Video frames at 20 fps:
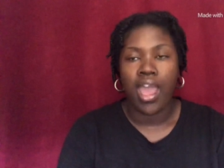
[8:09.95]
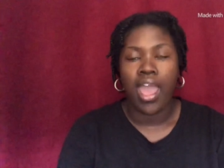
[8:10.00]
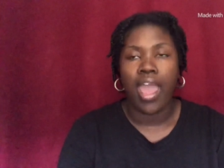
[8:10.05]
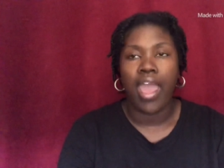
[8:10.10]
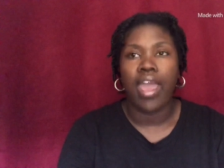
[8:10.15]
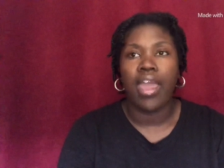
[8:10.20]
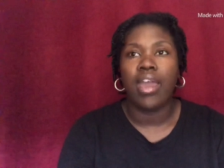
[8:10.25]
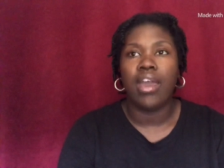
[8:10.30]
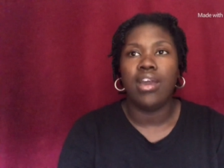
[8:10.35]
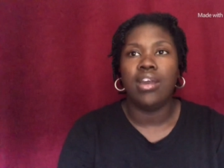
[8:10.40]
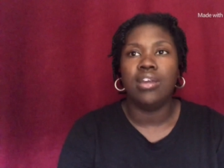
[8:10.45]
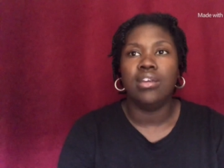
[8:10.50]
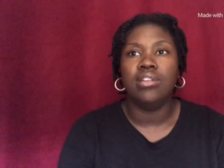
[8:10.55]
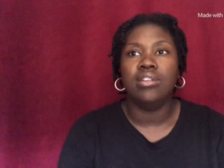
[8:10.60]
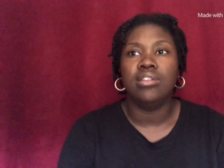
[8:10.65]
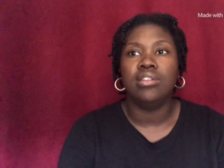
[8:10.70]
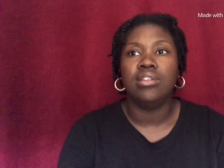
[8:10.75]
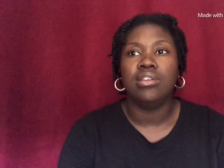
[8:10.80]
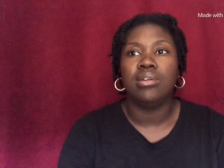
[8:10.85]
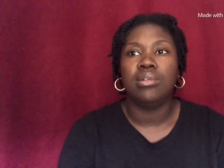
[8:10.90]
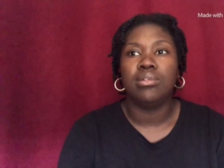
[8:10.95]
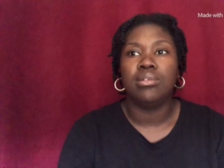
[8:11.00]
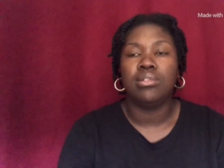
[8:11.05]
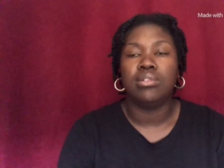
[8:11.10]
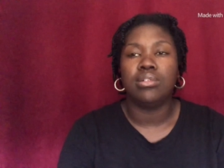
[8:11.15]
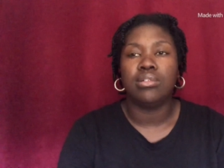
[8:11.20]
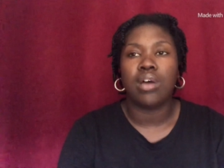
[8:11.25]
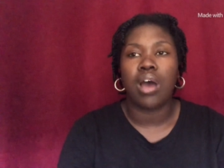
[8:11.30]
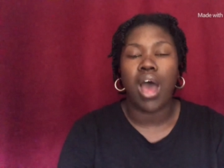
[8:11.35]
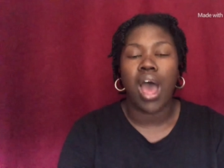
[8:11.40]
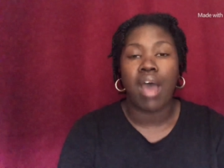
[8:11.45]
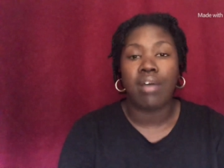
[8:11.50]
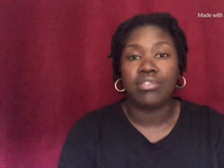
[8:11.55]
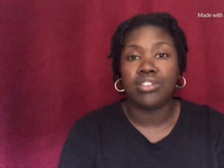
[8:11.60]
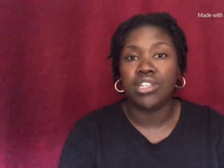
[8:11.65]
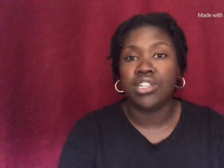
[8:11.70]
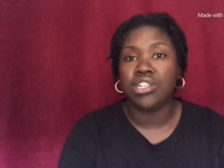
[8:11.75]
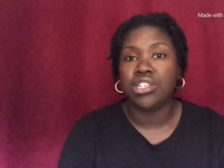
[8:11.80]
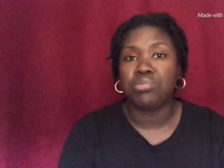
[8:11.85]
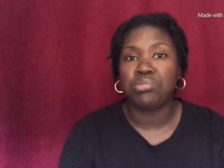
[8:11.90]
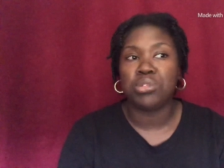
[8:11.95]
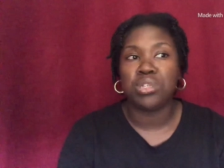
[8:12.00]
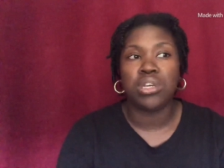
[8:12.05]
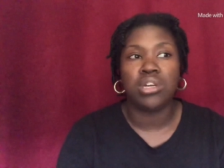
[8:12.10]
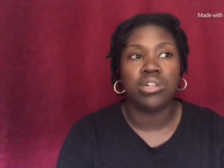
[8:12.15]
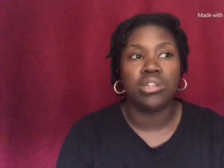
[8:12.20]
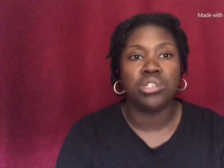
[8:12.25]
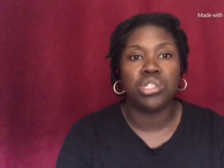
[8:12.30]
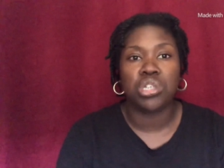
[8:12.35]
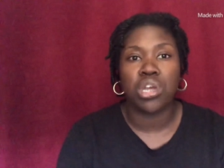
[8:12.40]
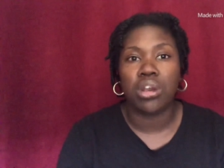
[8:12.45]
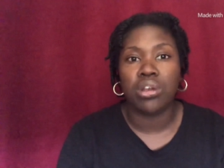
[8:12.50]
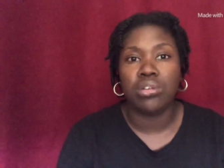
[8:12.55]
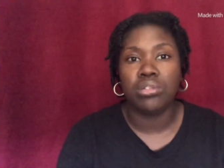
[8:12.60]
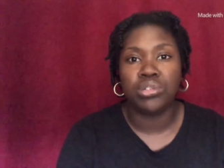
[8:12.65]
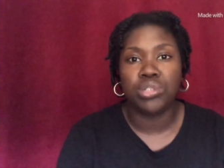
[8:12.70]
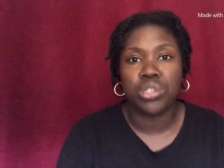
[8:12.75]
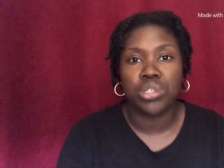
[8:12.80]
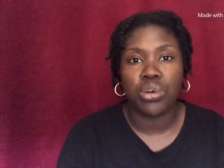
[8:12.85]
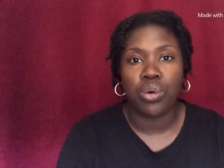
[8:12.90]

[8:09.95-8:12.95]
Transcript: And obviously, this particular church,